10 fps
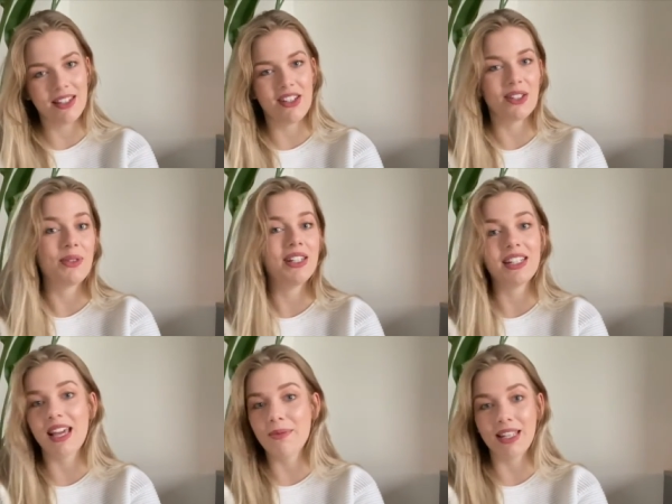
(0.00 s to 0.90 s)
Just wanted to
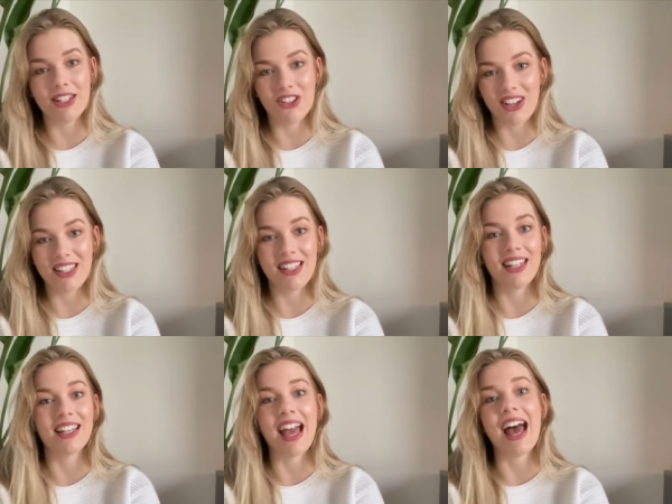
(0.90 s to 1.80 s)
keep it
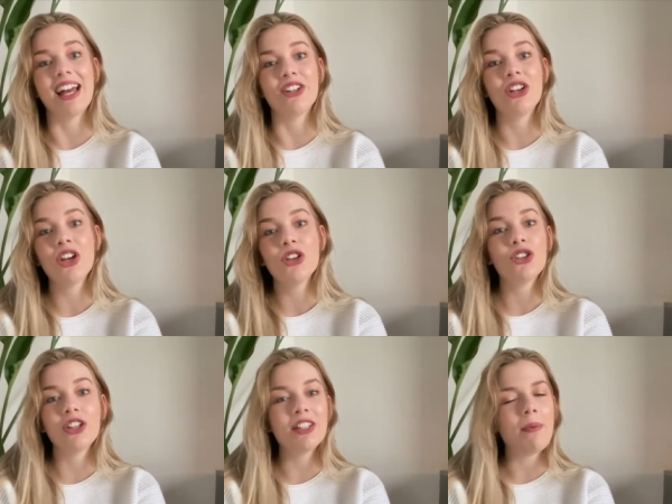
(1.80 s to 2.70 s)
interesting and
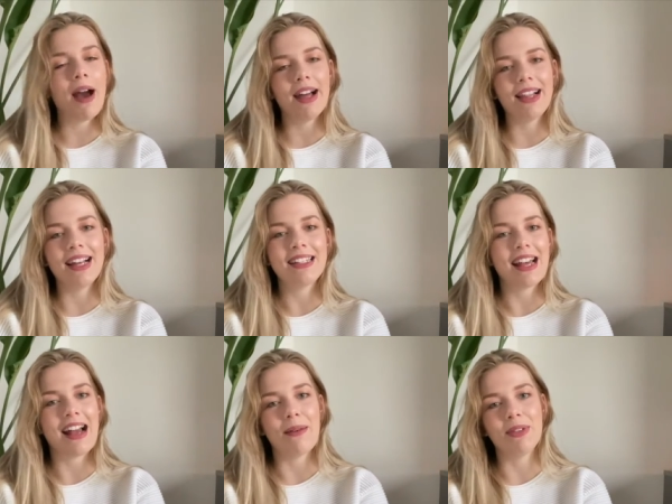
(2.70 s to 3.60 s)
show some highlights that
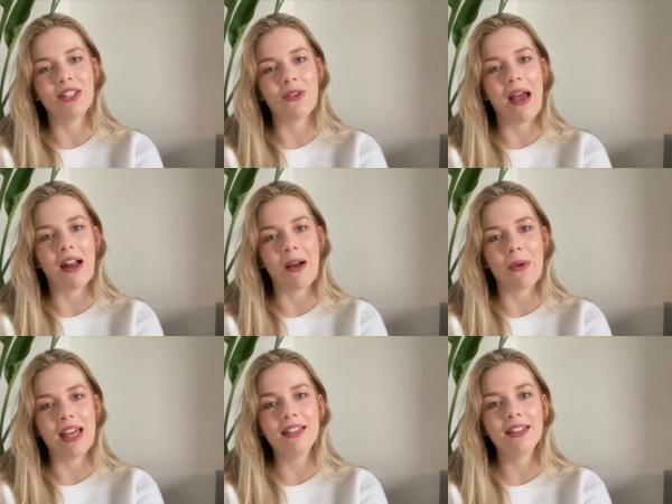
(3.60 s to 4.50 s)
happen throughout our
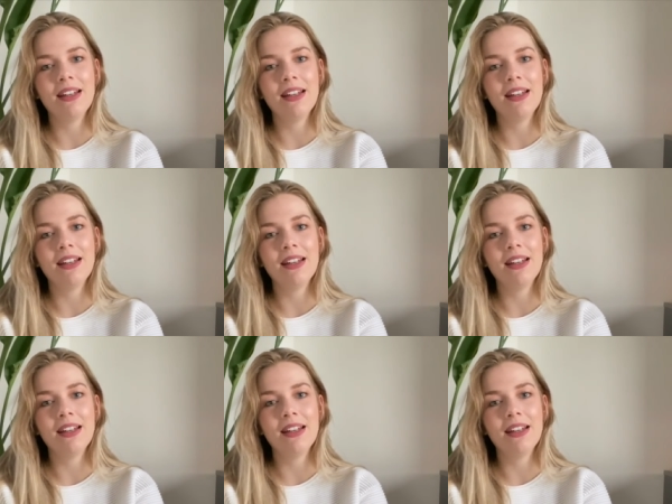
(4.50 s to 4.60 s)
week.